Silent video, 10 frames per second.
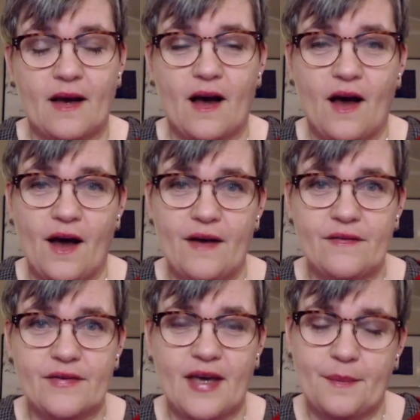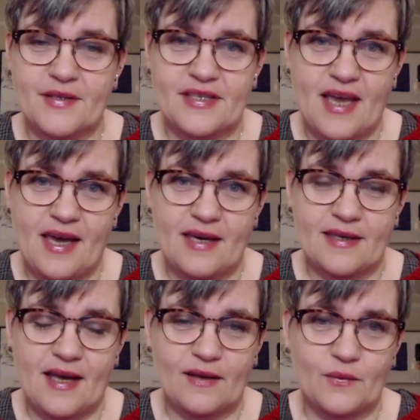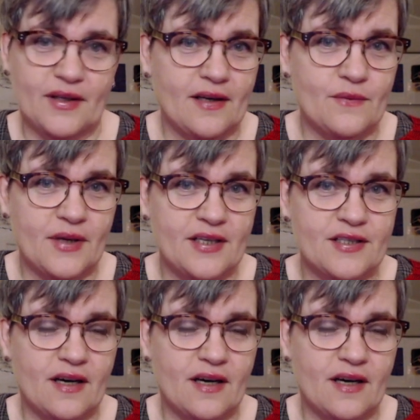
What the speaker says: I've kept saying that when I reach